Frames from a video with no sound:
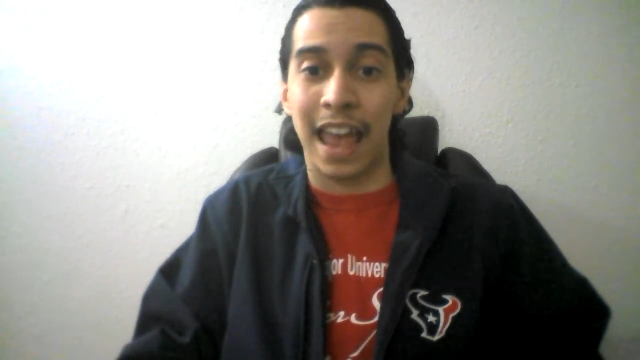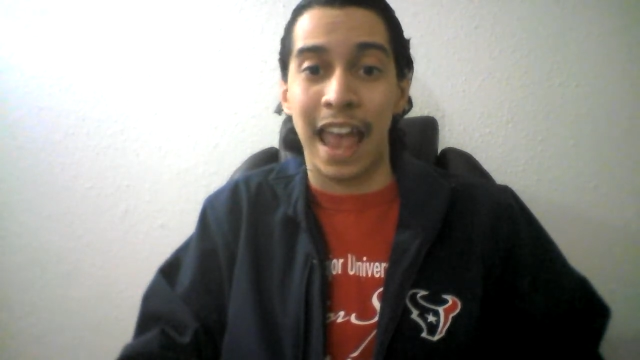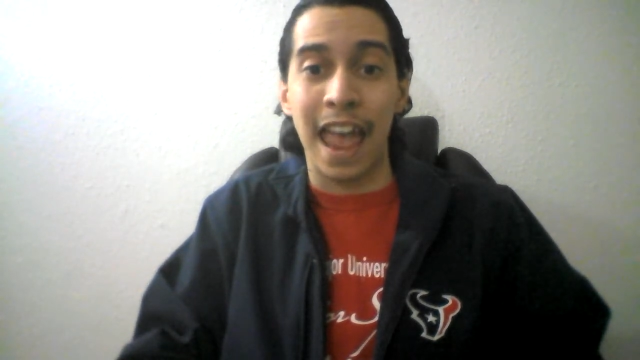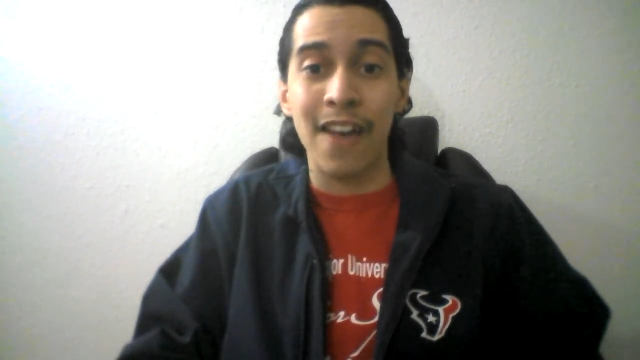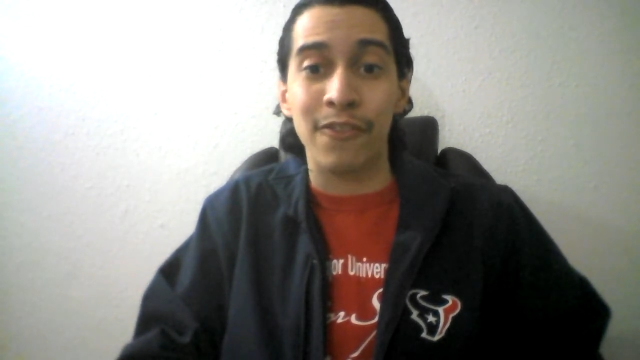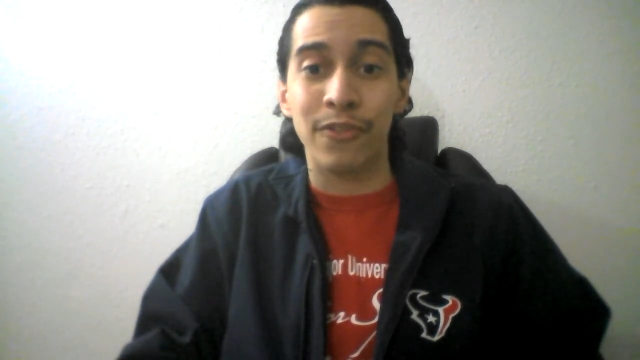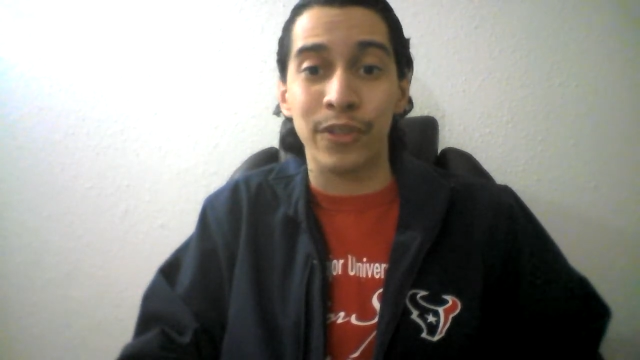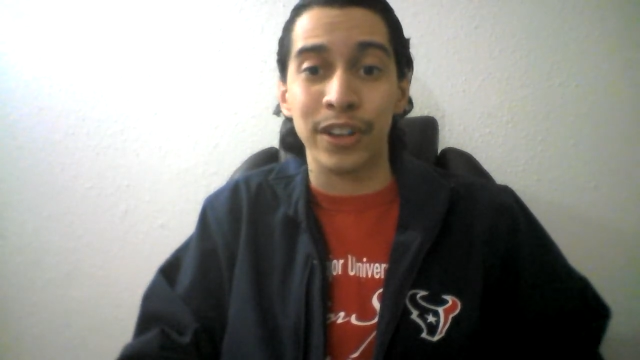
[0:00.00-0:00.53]

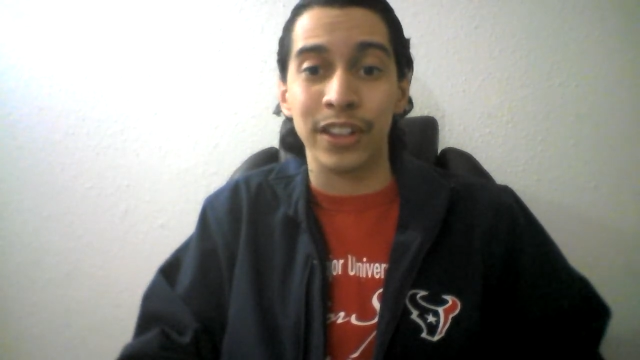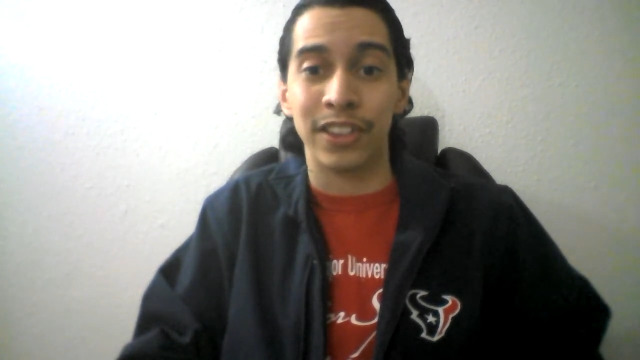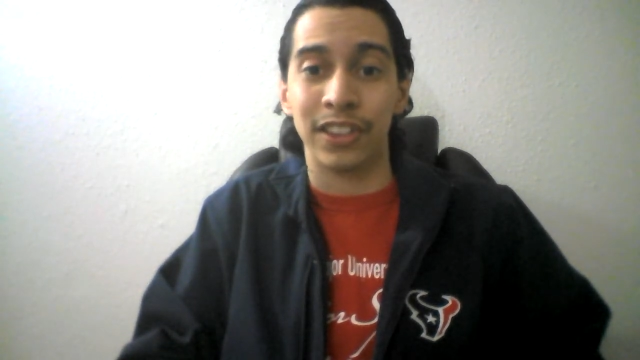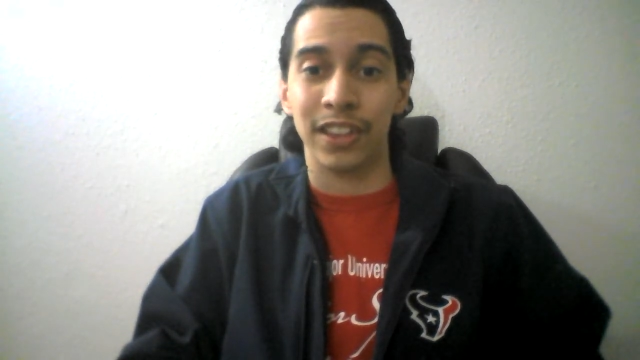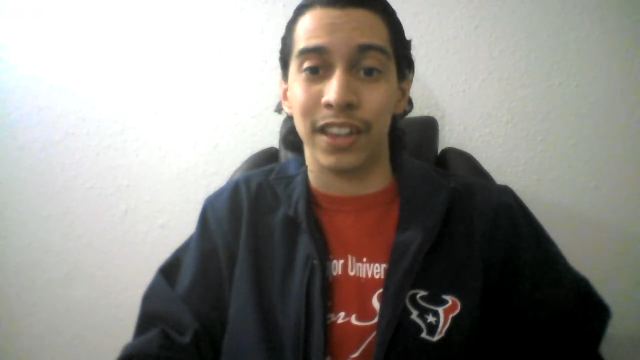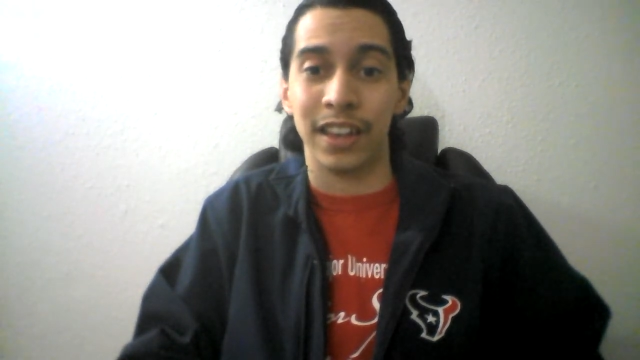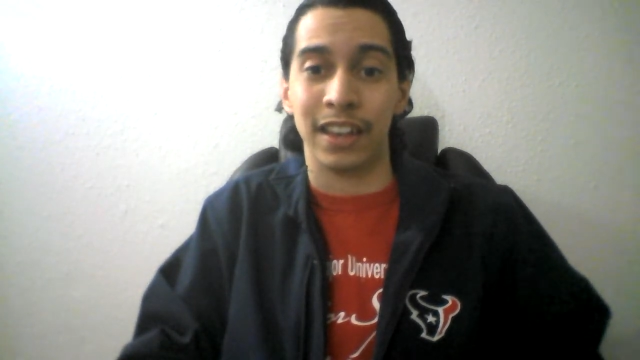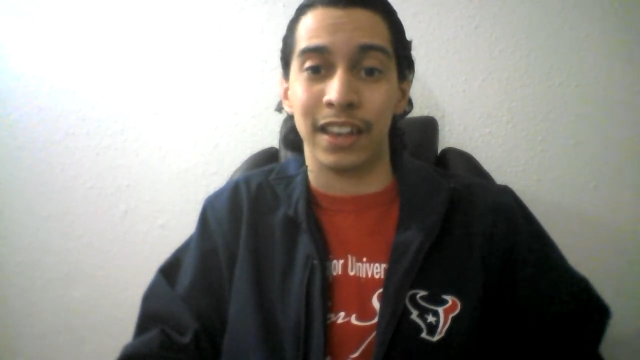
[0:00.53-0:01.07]

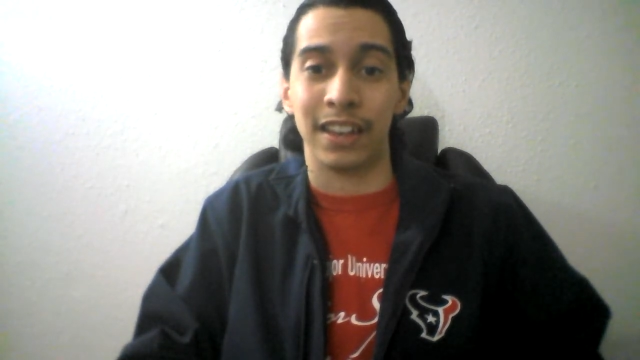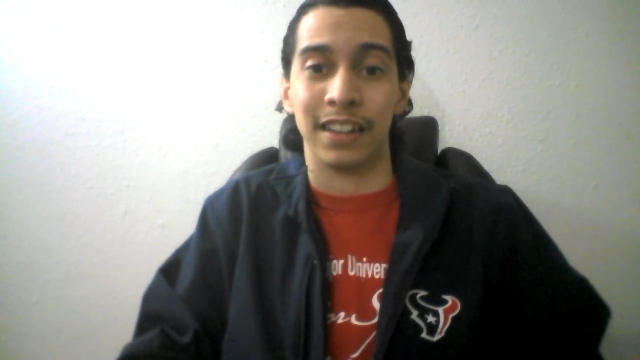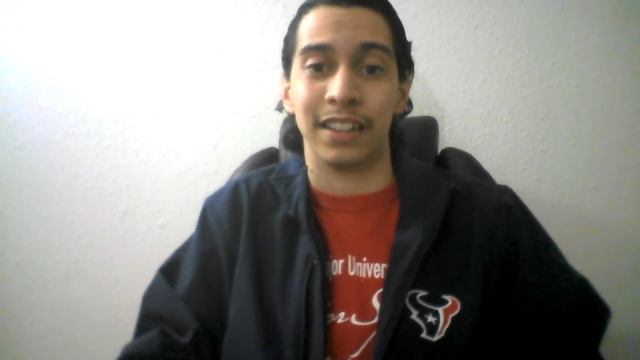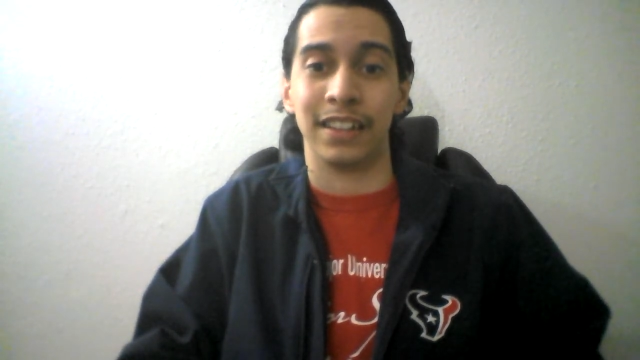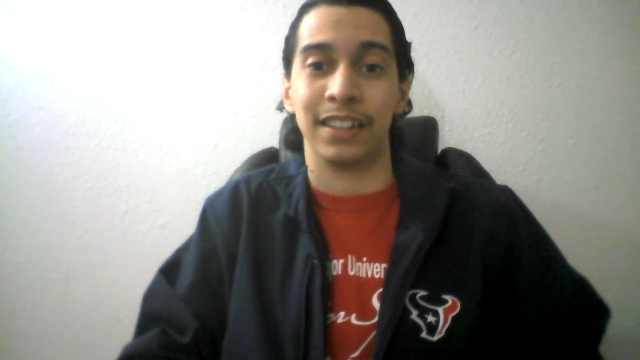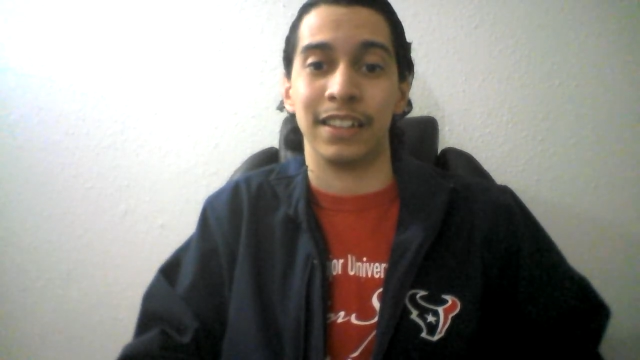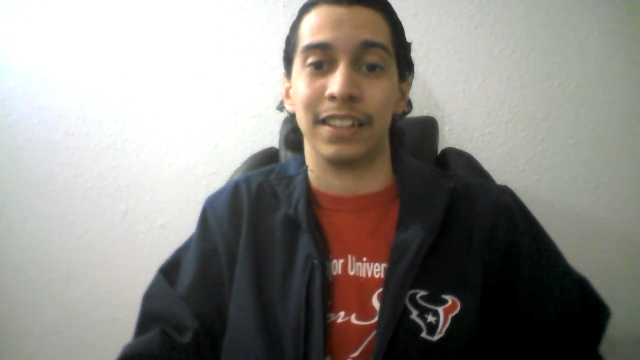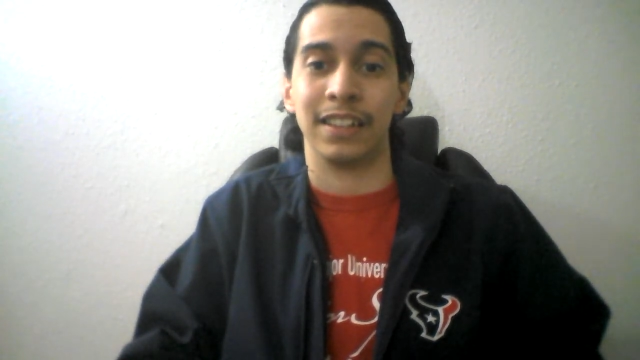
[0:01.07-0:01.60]
everything,
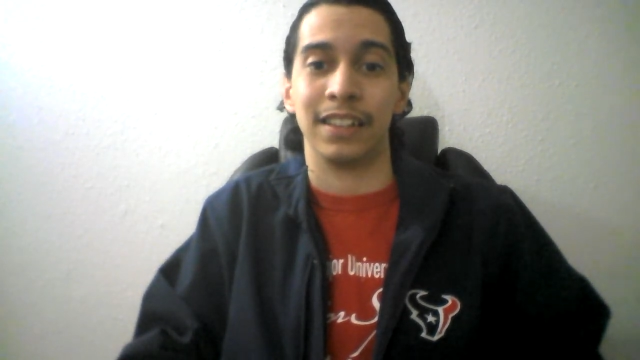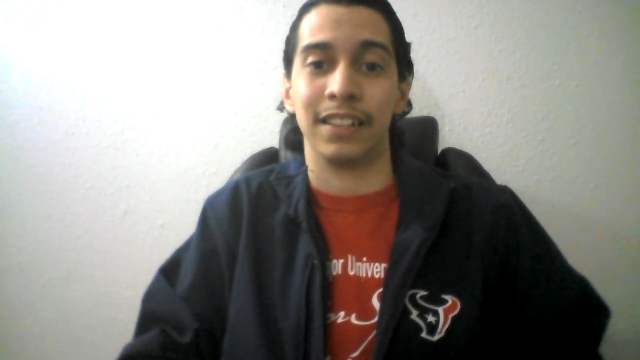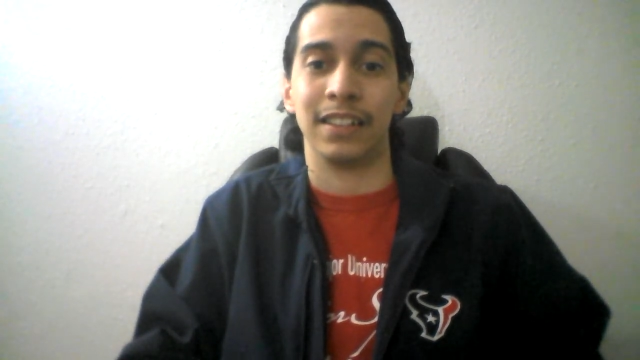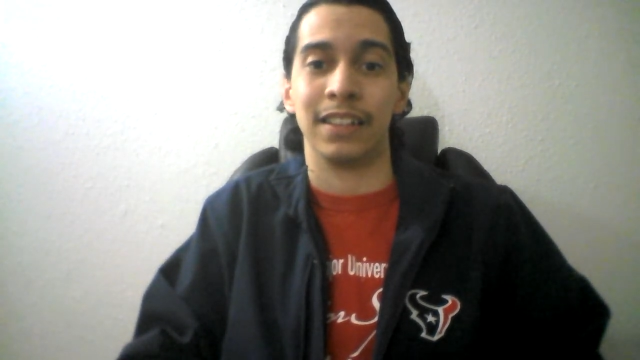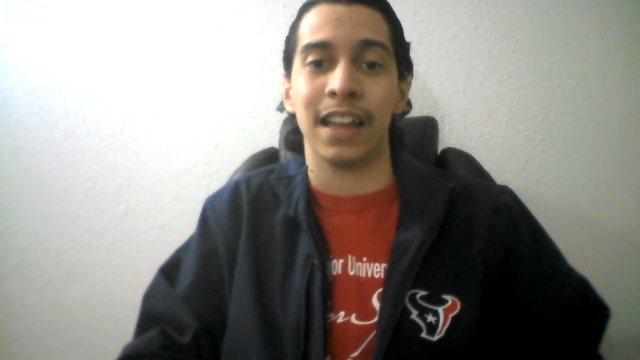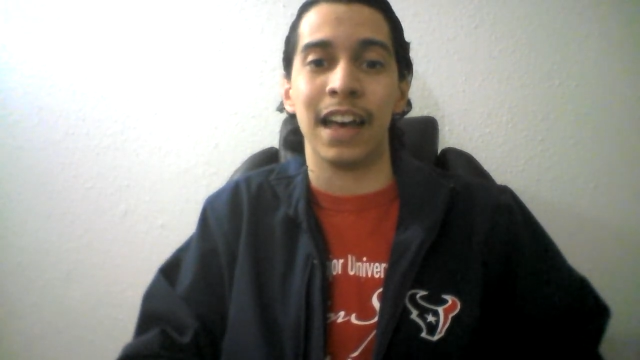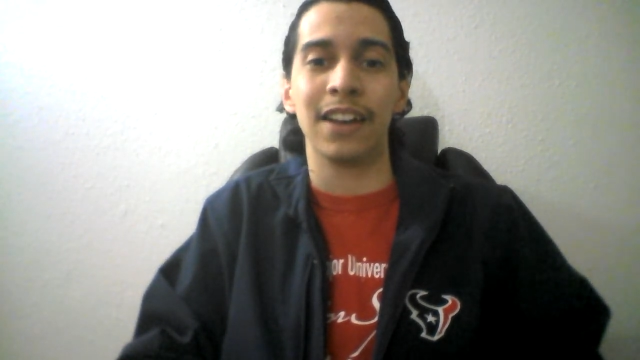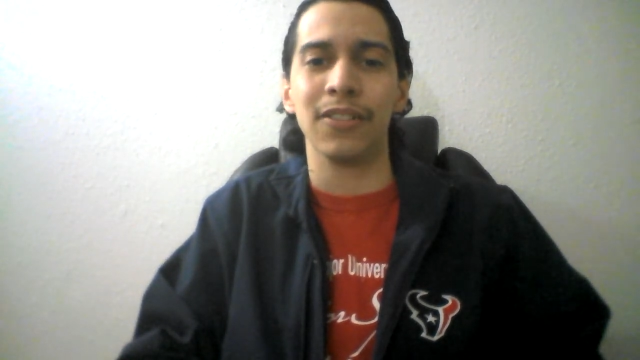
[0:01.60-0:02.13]

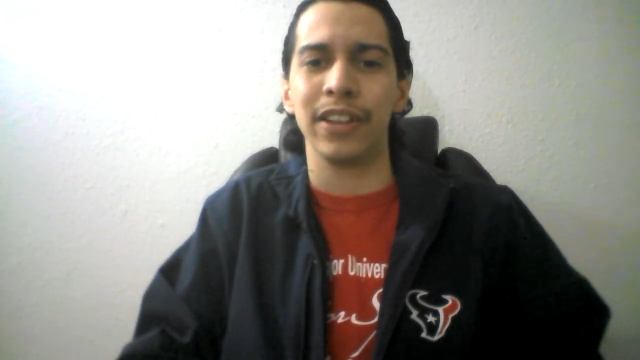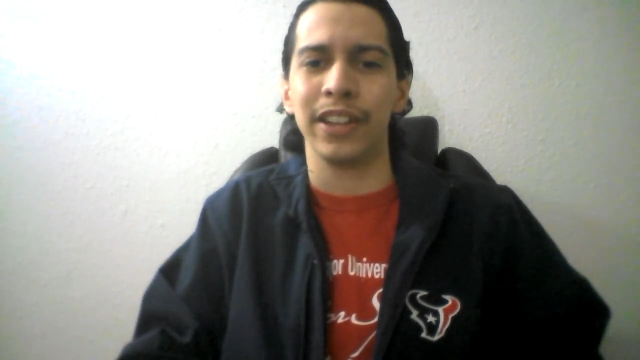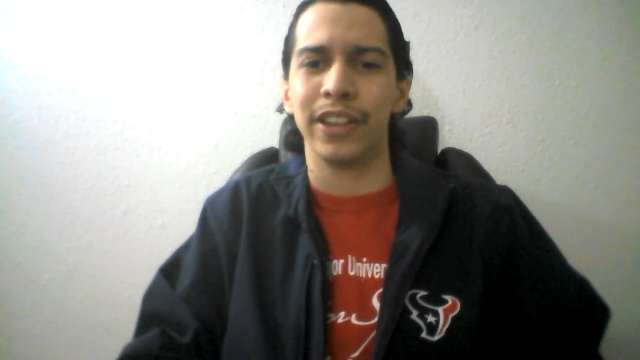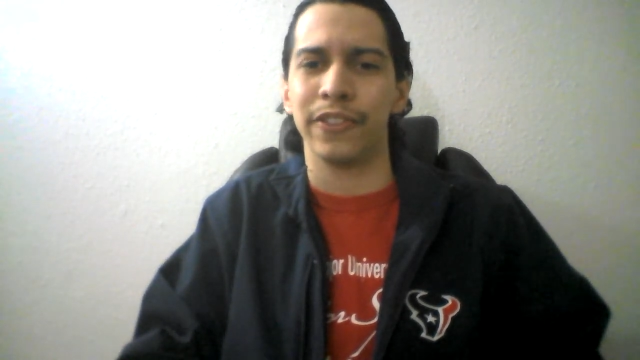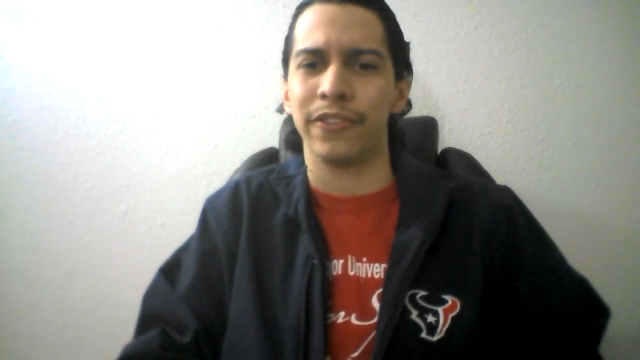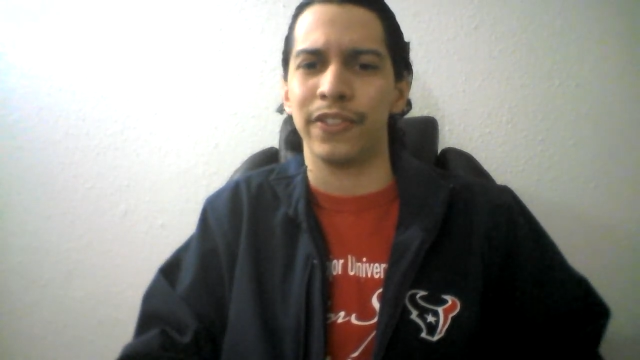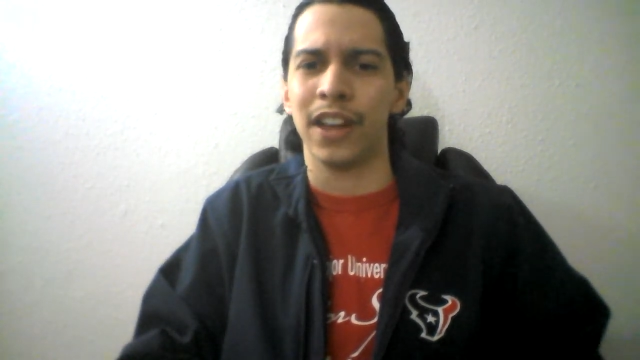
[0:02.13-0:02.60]
not just